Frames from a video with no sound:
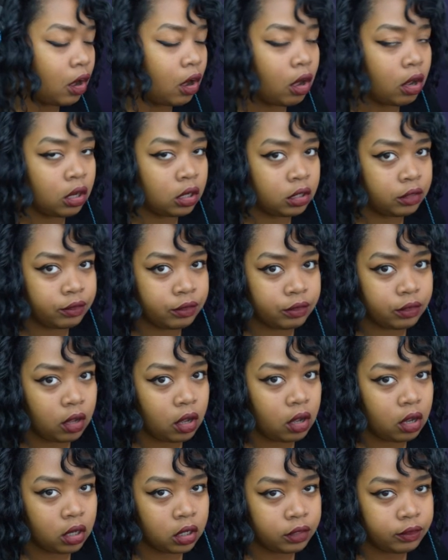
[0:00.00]
all
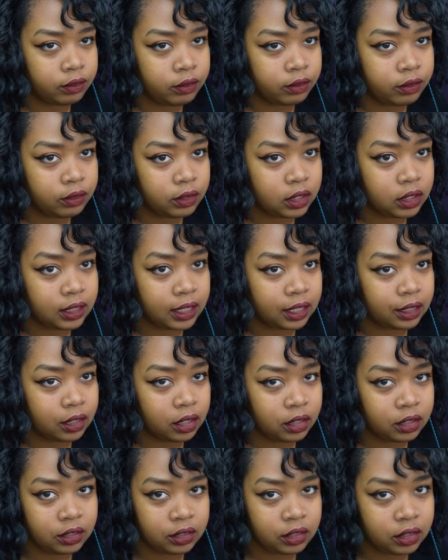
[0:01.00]
of the
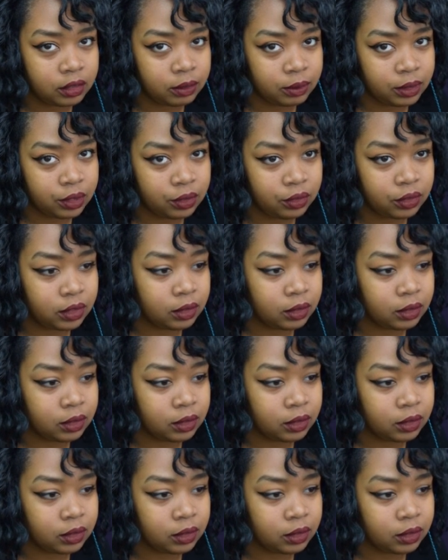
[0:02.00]
technology that we use,